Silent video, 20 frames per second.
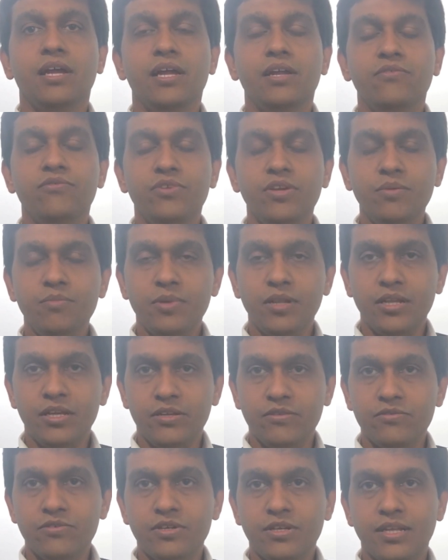and we
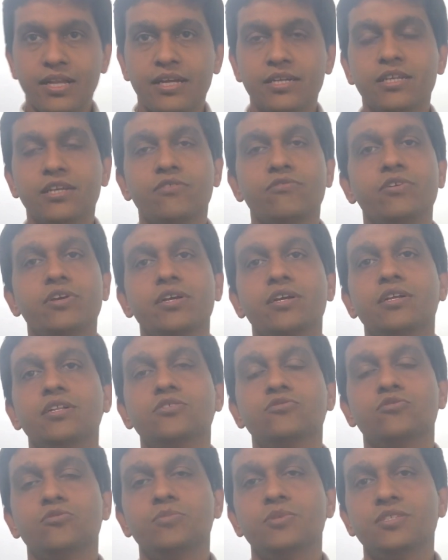believe electric
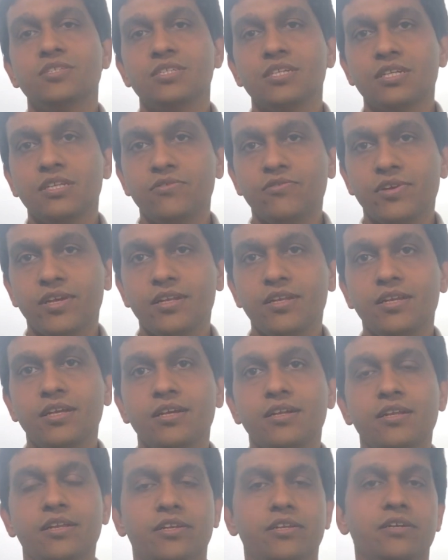vehicles will be
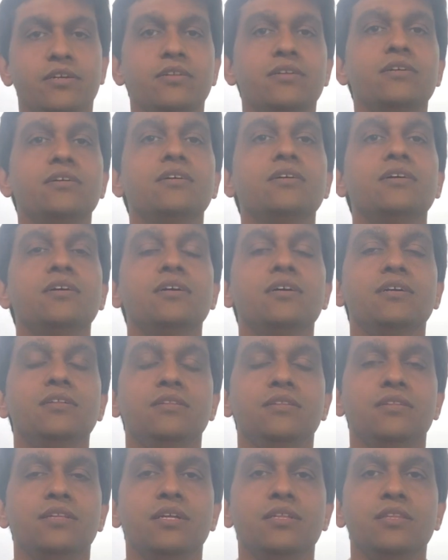significantly cleaner
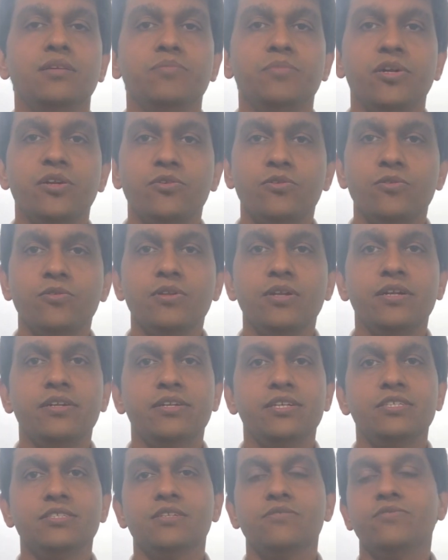than the petrol
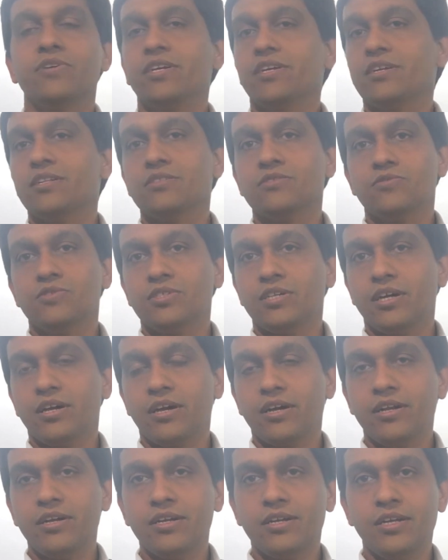and diesel vehicles which are
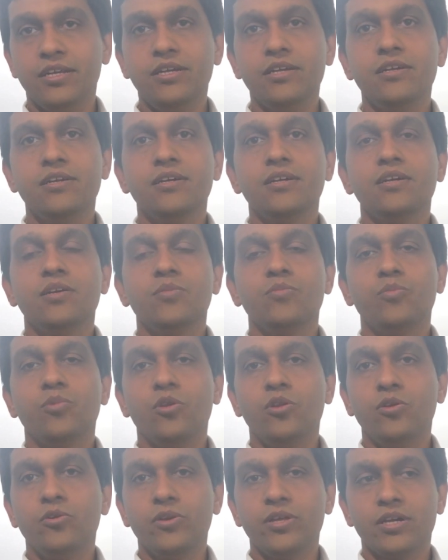currently
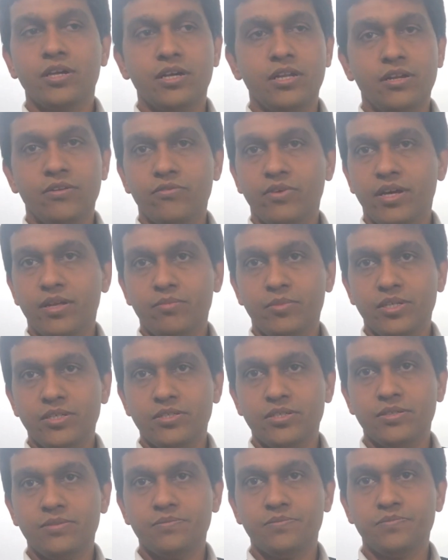polluting our
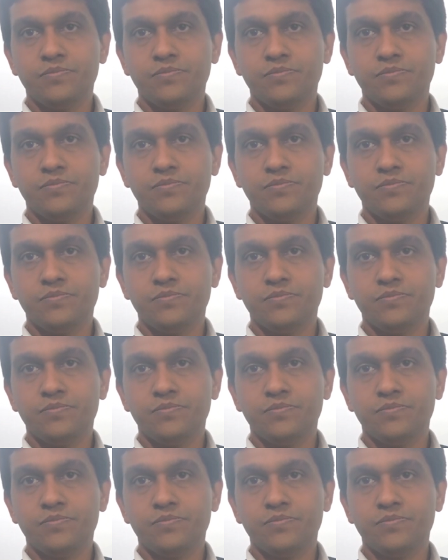environment.